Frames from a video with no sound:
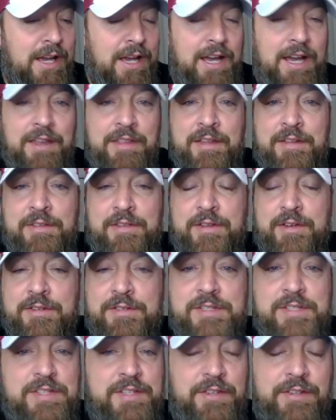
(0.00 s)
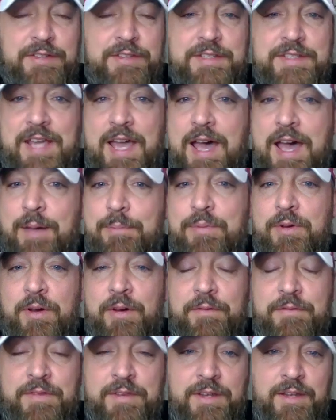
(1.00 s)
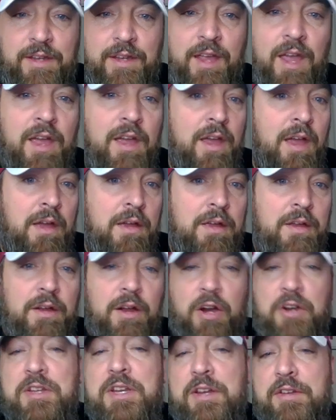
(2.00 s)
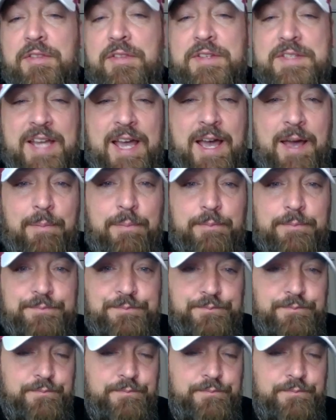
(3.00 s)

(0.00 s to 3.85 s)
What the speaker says: They're still at the top of near the top,